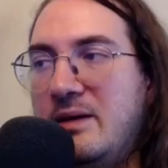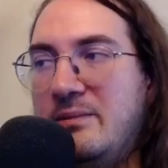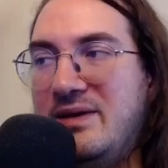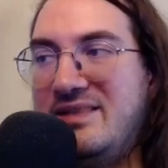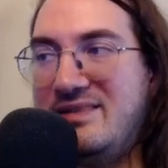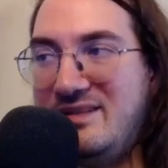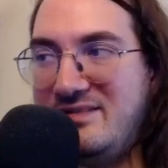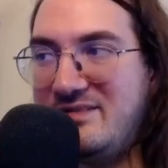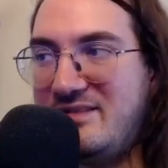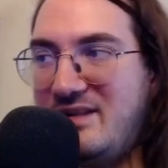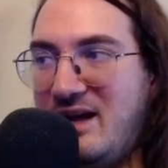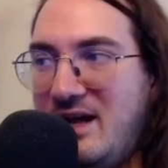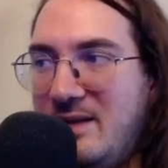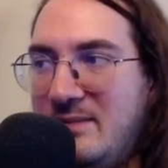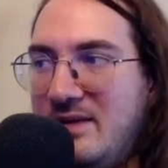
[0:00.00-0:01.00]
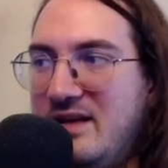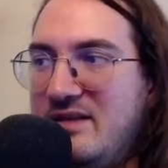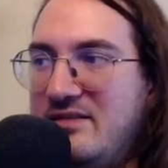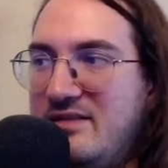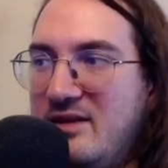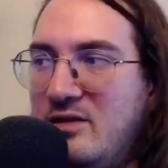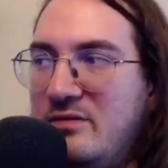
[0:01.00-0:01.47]
but this time,
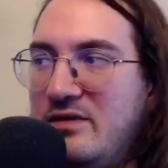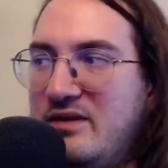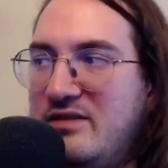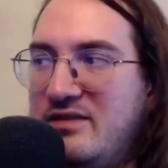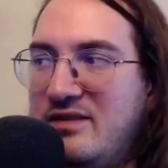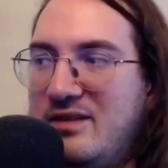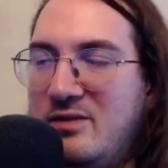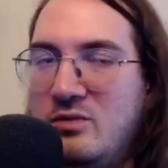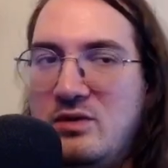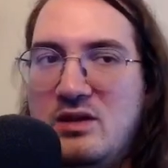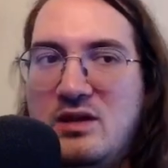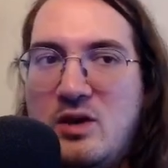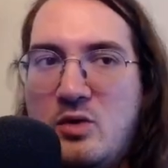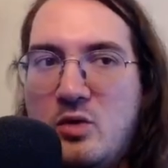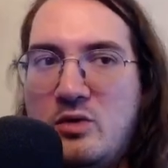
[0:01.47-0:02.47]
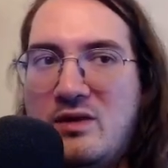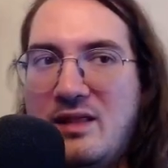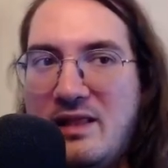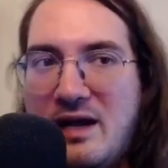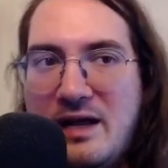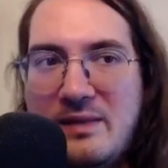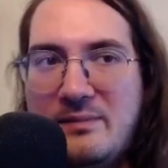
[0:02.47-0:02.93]
instead of executing the code
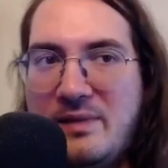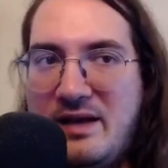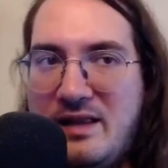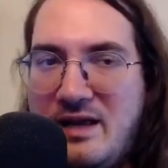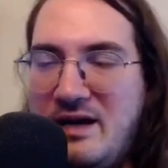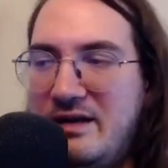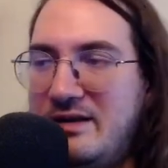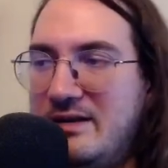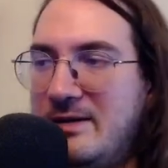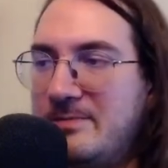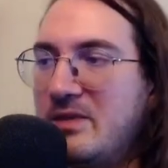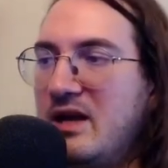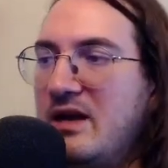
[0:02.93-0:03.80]
line by line,